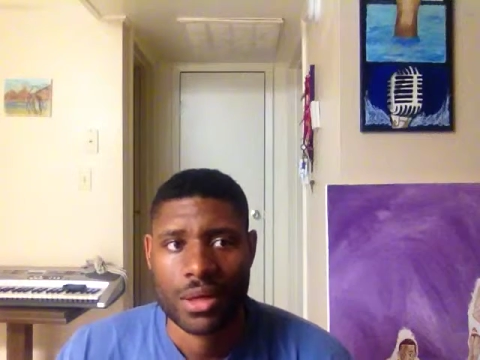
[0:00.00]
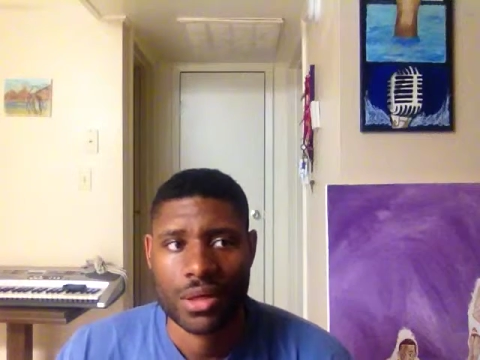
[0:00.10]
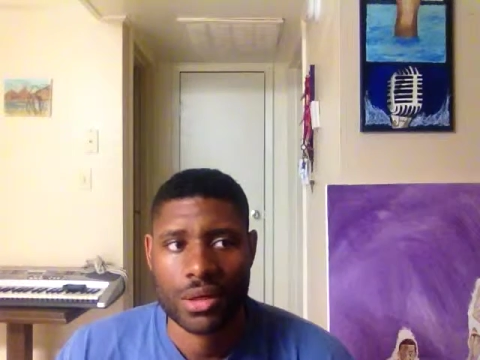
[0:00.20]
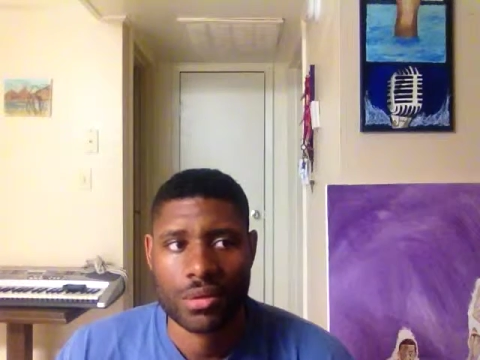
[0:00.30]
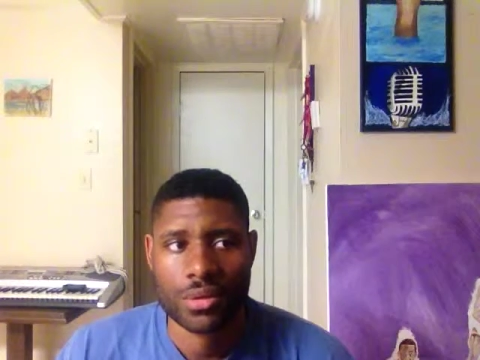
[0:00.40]
you
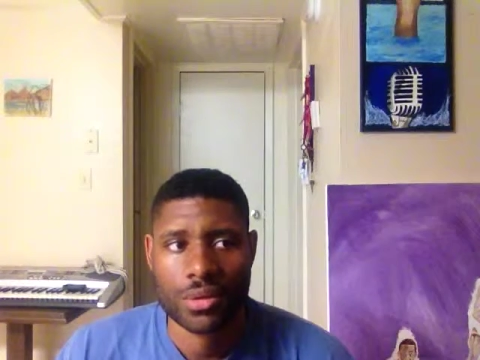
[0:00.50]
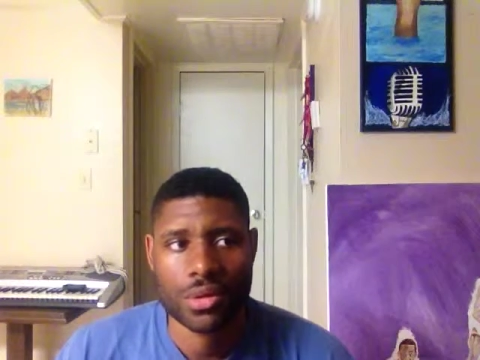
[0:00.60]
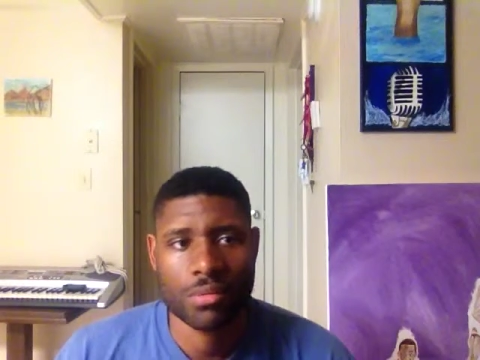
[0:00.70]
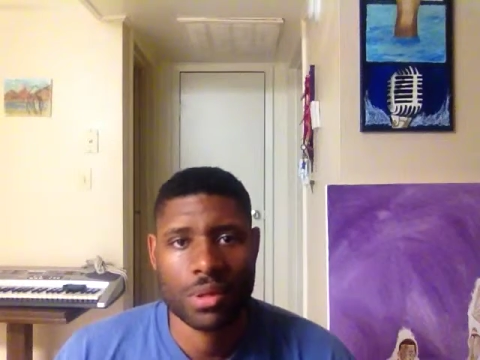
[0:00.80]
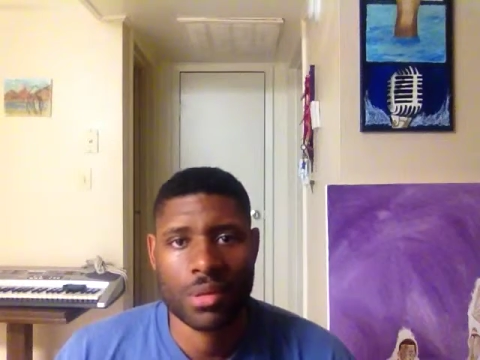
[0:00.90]
know, you
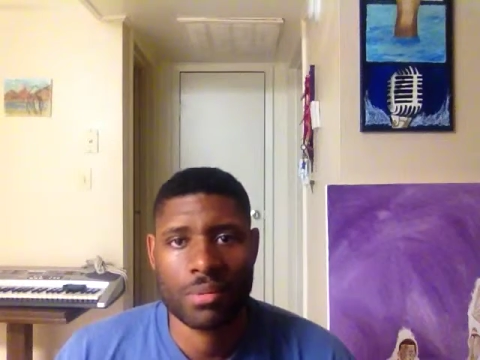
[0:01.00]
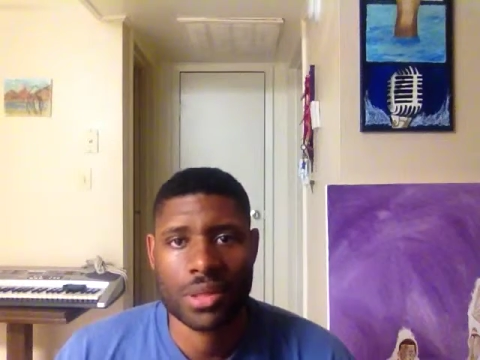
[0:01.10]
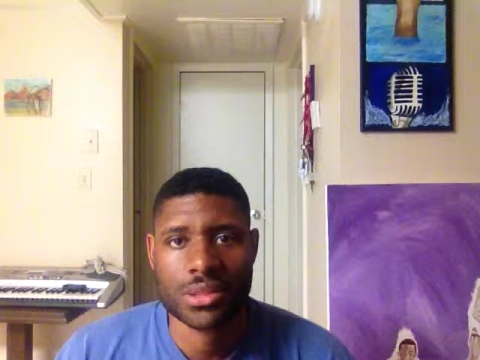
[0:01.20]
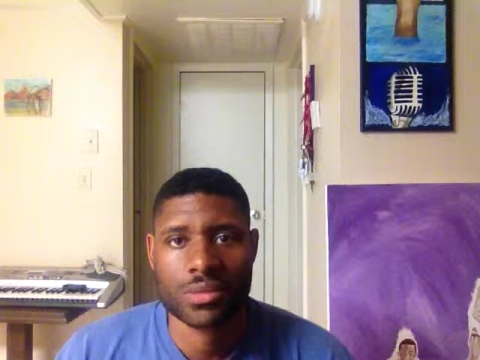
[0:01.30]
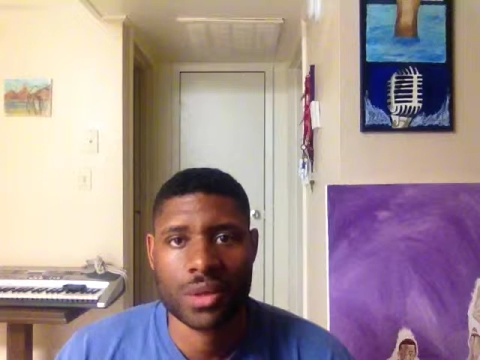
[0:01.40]
could be a
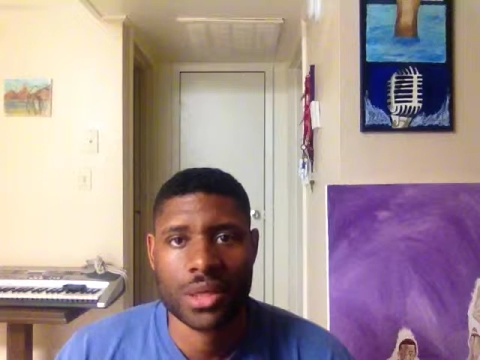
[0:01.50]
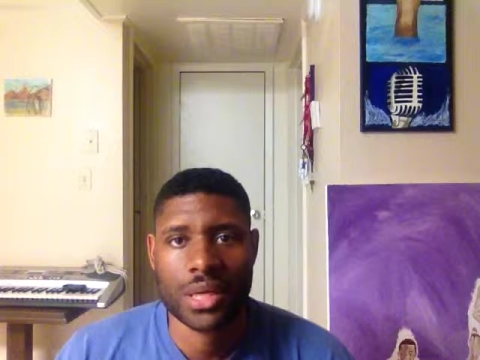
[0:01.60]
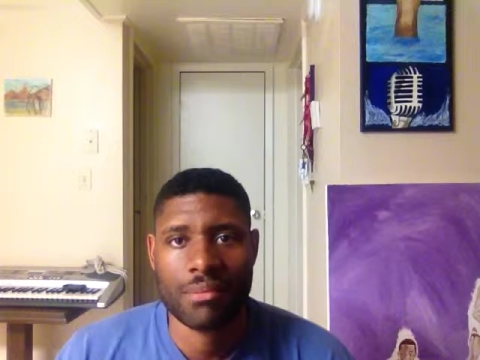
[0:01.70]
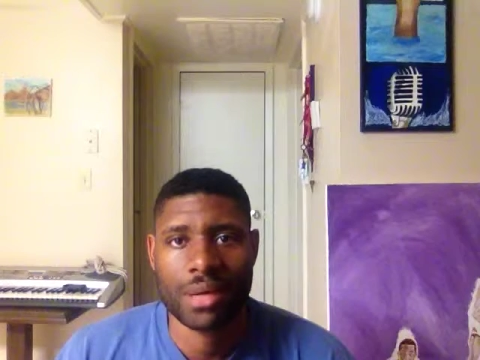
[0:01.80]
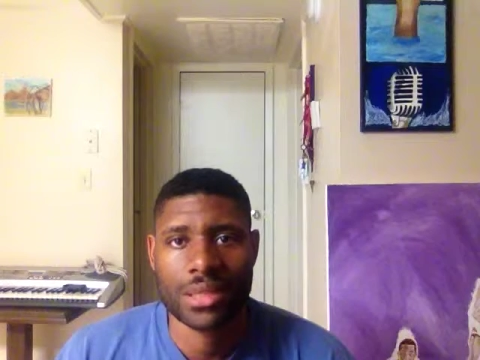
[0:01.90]
person working
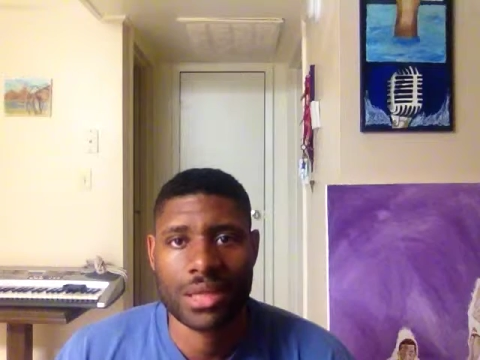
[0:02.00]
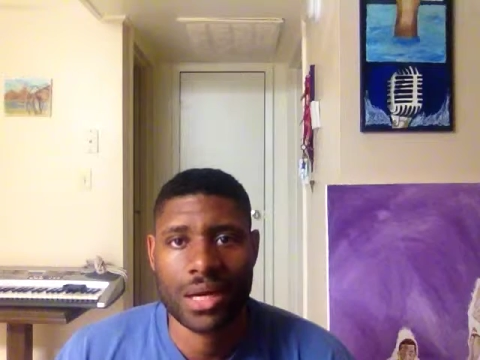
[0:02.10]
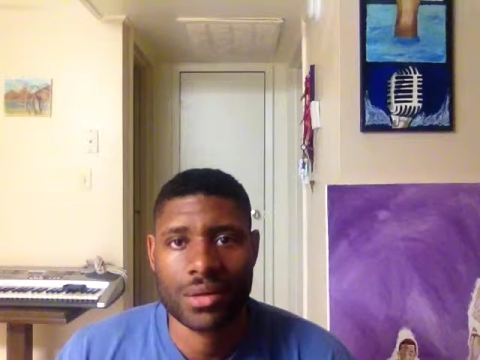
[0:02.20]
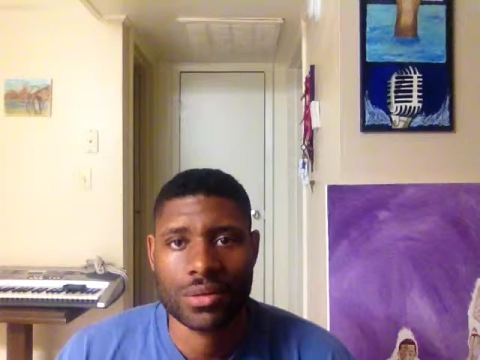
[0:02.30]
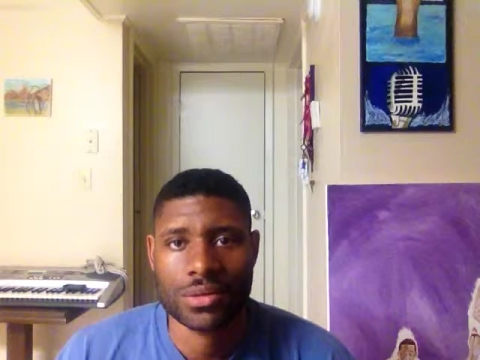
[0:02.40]
at
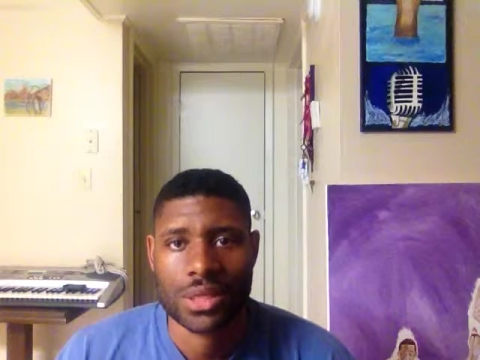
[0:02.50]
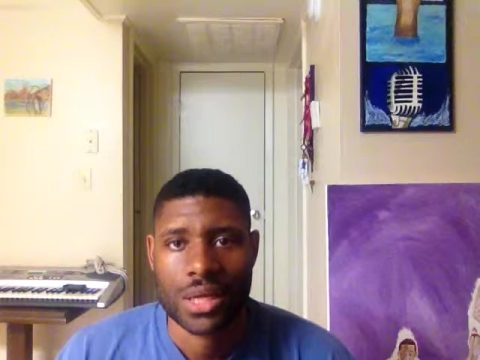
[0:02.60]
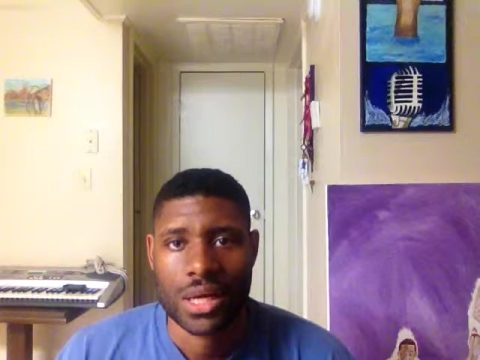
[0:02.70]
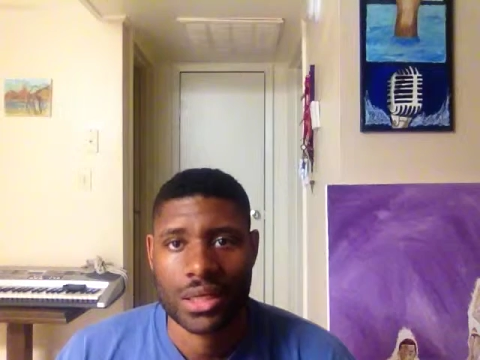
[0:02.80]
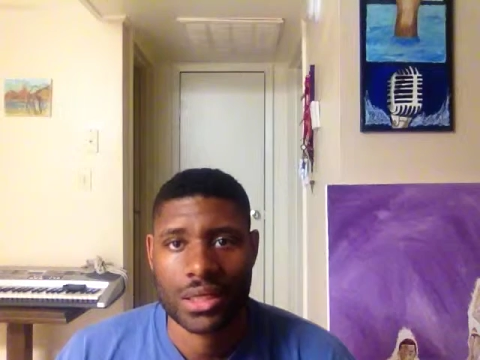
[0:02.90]
McDonald's
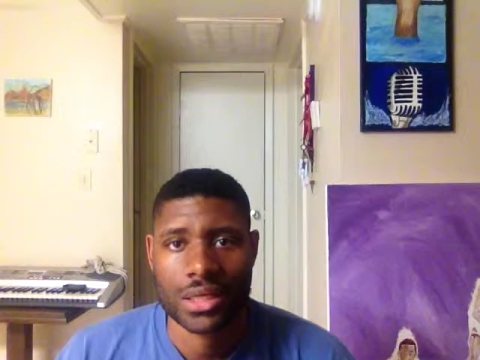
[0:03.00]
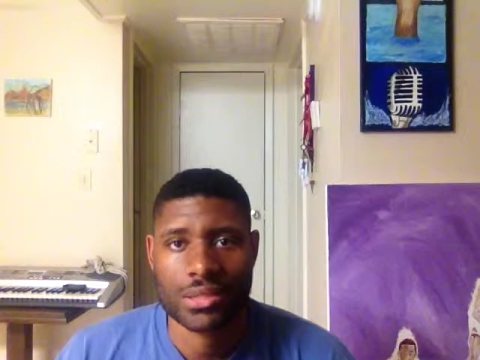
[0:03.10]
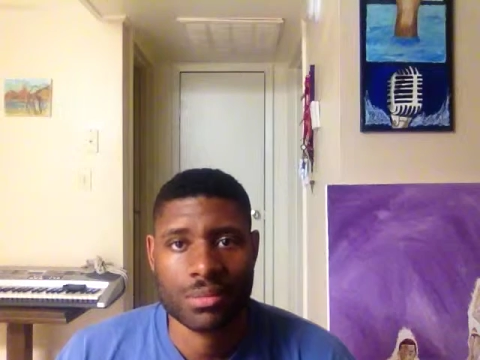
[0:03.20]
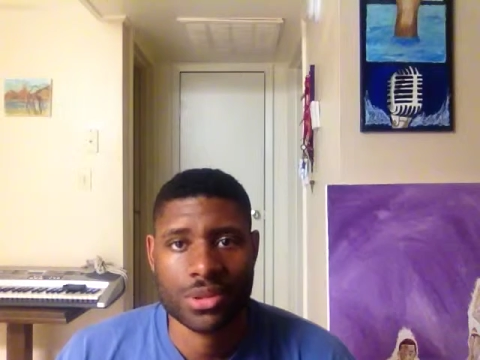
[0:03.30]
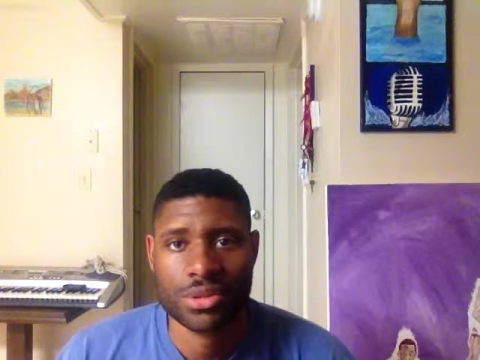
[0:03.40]
and the
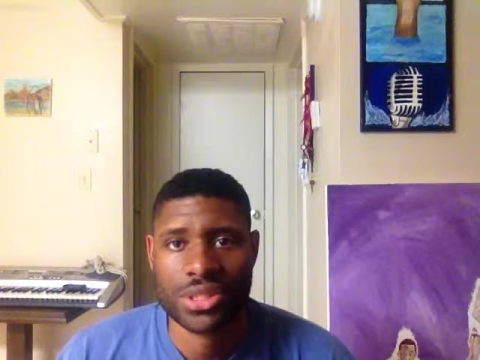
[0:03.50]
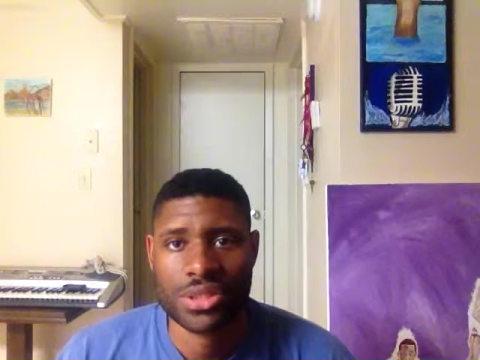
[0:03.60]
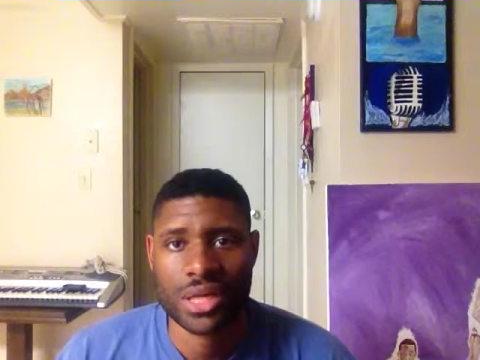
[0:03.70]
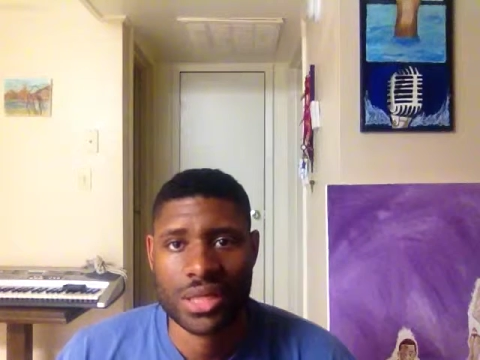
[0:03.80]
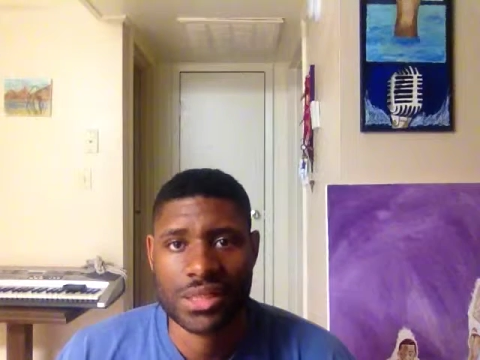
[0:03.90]
customer treats you
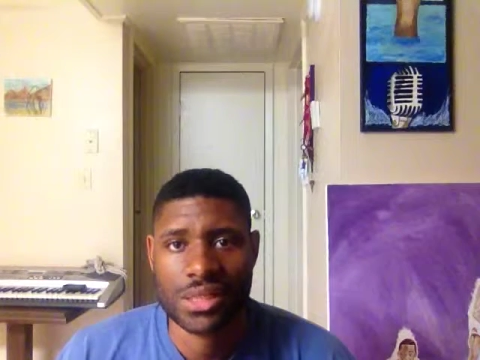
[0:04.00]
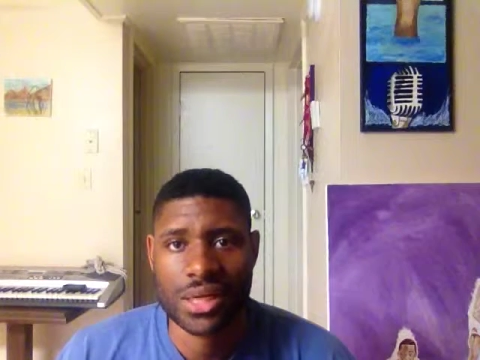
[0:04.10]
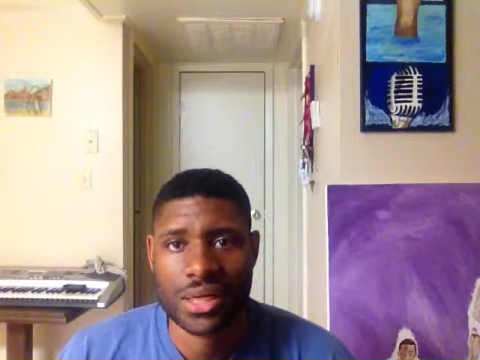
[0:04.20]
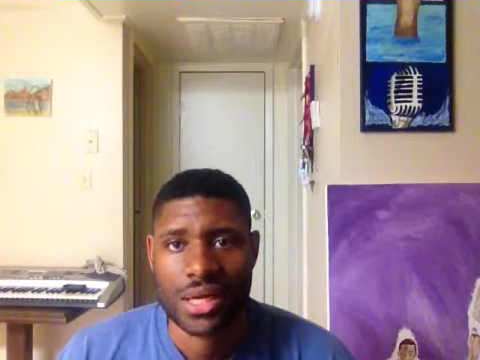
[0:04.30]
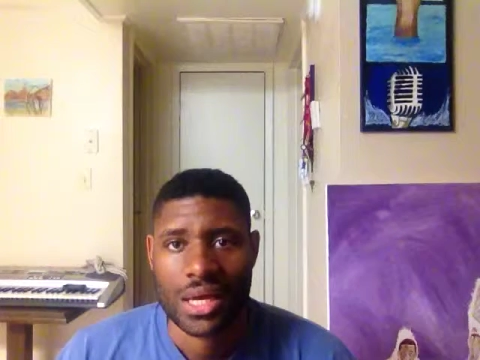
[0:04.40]
like shit.